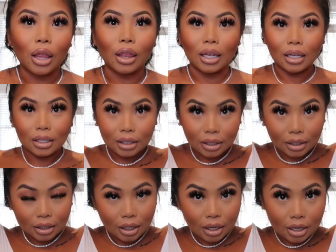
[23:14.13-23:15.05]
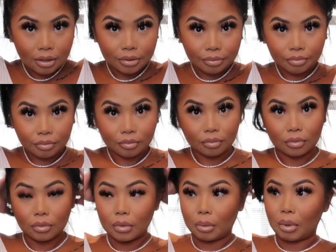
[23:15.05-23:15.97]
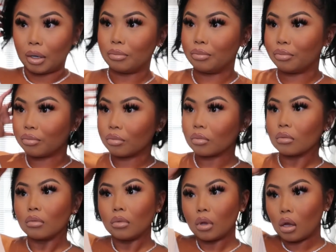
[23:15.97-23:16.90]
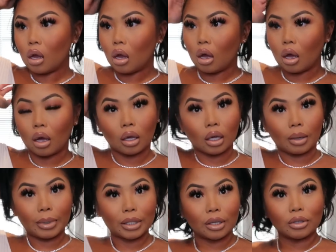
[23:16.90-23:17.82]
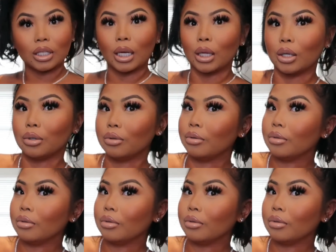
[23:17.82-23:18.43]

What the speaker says: This, let me get myself together.